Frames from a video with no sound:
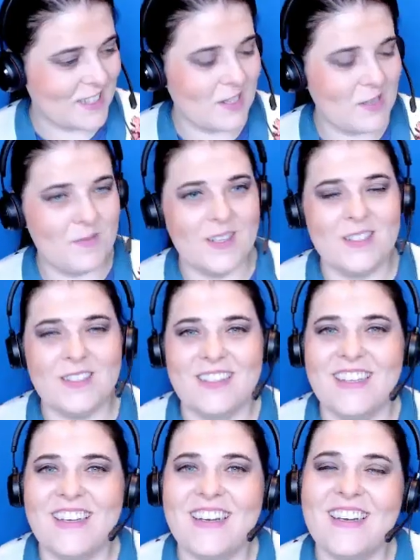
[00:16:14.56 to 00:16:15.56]
um, so much.
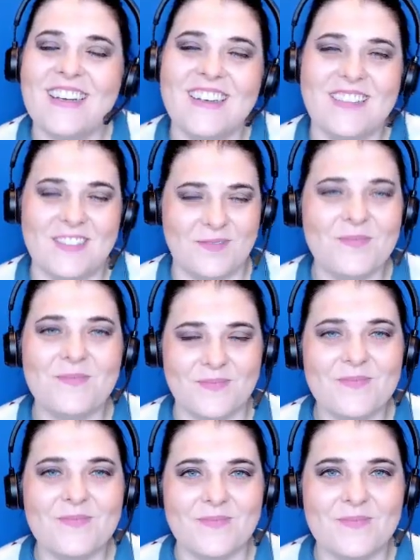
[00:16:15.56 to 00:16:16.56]
So that was for
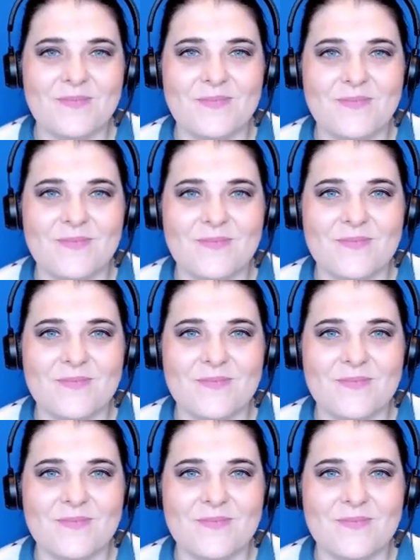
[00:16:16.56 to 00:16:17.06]
your YouTube.